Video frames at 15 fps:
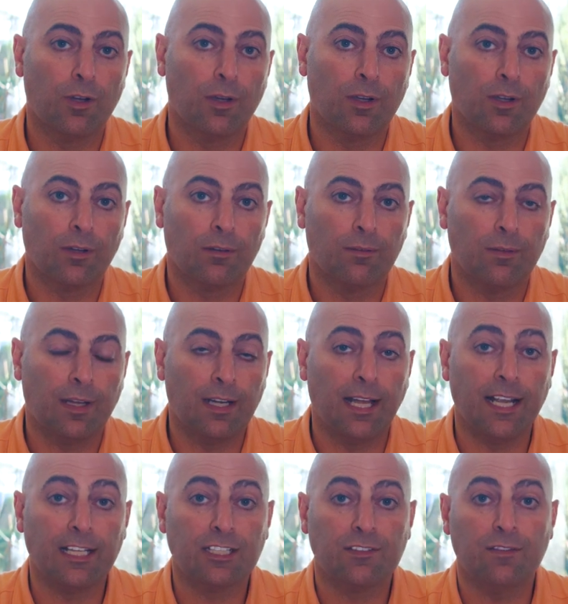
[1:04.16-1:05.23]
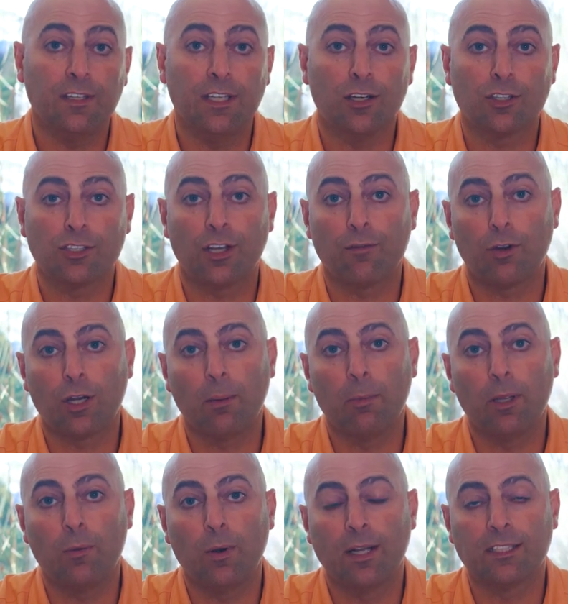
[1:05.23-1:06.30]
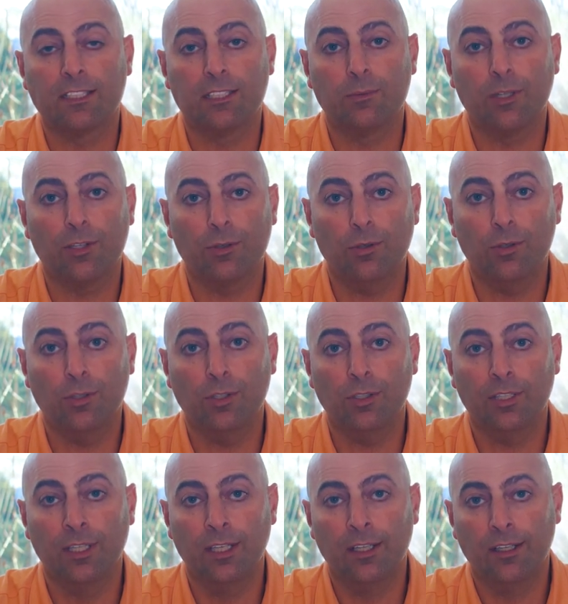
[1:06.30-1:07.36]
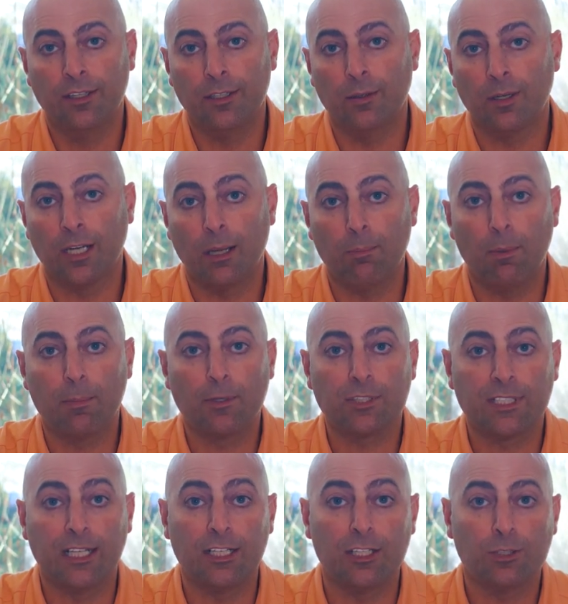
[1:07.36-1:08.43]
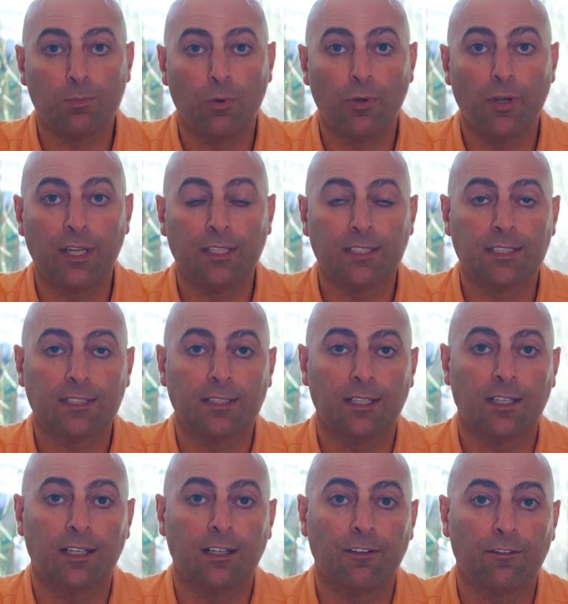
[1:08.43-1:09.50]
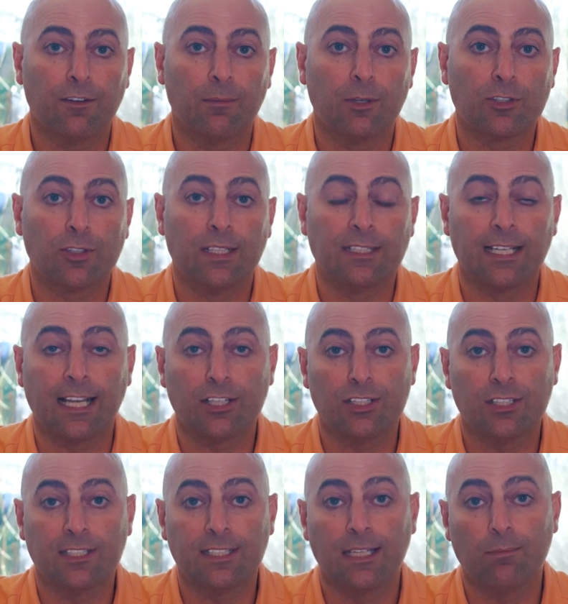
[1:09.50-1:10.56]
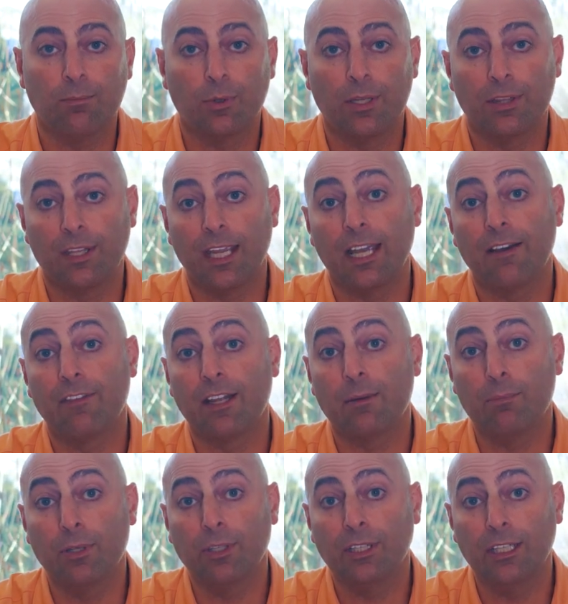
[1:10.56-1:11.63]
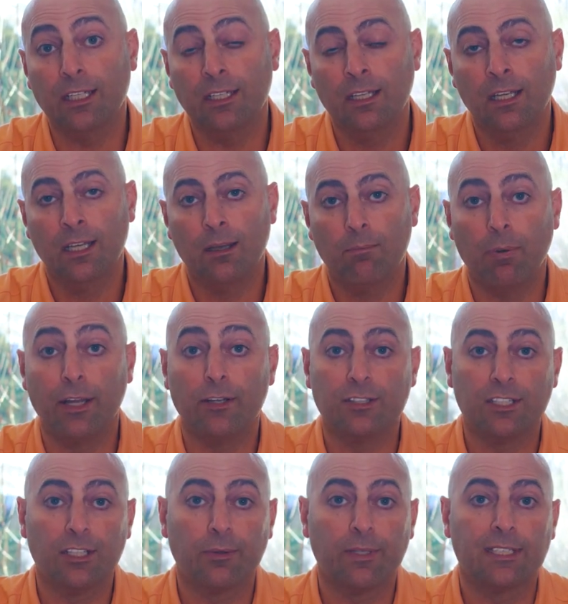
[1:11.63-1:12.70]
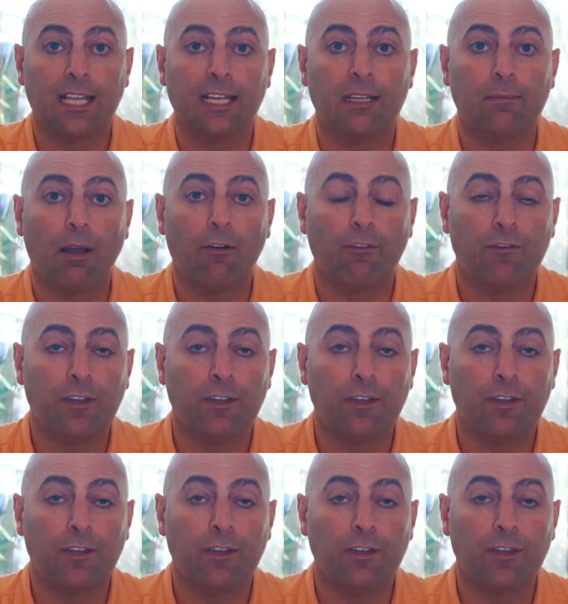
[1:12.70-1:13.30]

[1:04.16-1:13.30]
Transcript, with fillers: a an ISV or a software company wants to withhold you know, a couple percentage points uh, from a transaction standpoint, they have that ability by using the retained amount